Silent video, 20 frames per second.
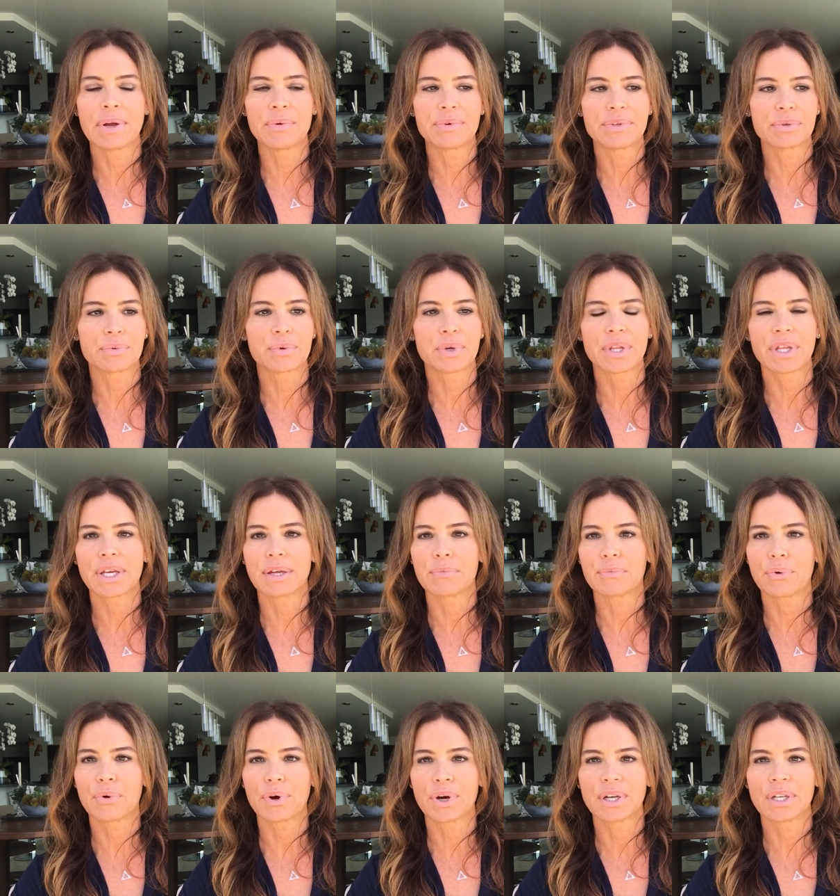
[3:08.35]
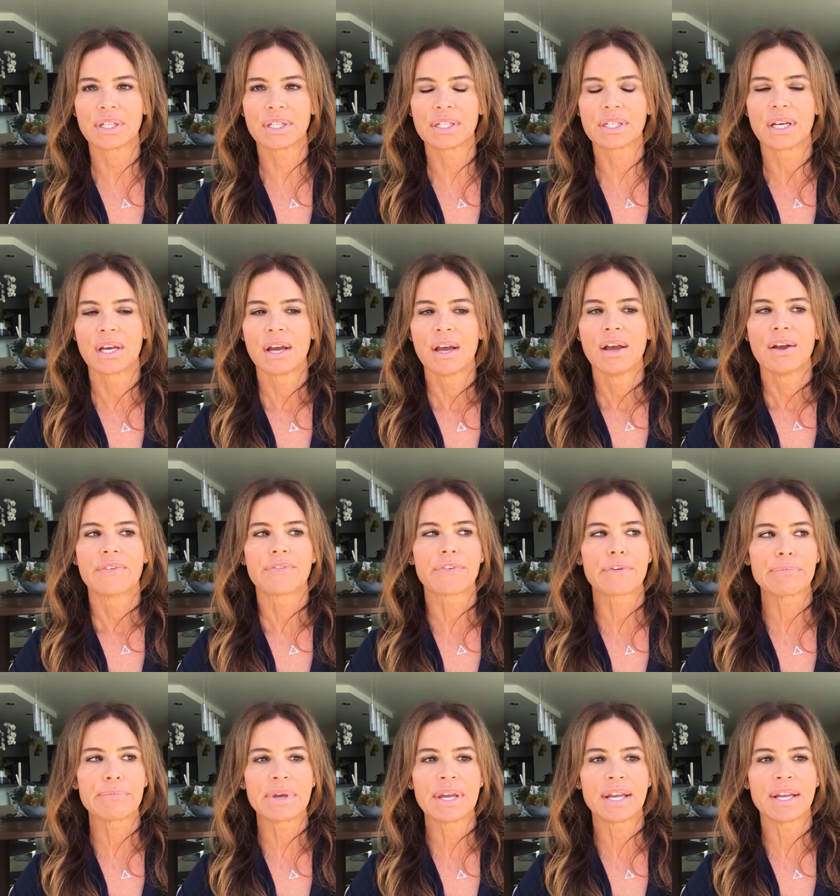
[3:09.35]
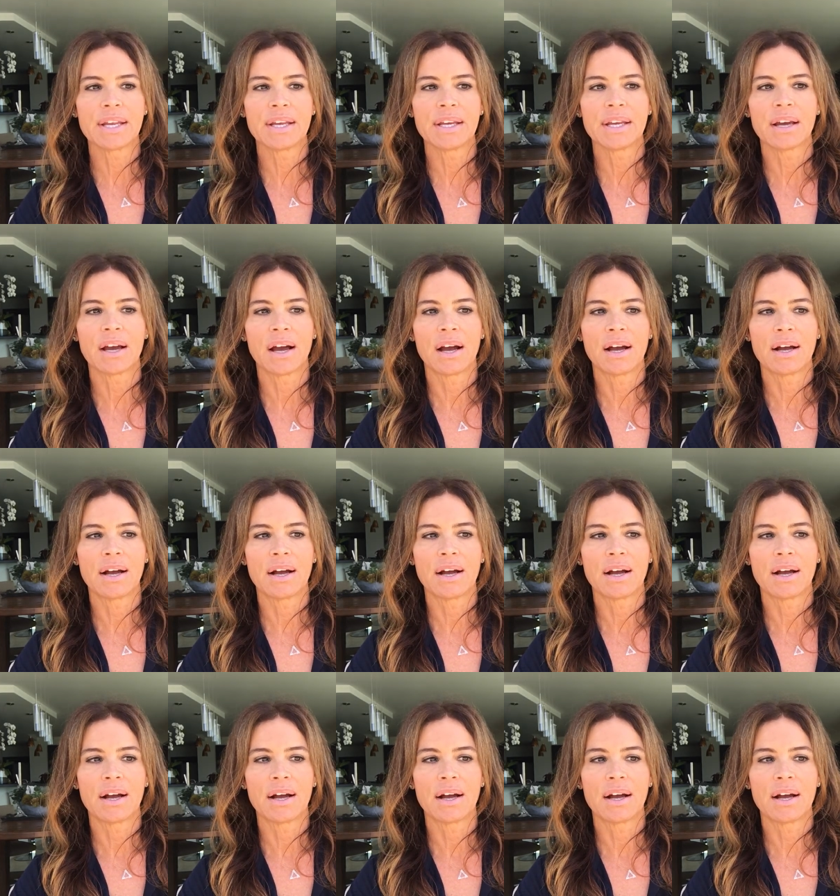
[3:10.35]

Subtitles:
It was really important for me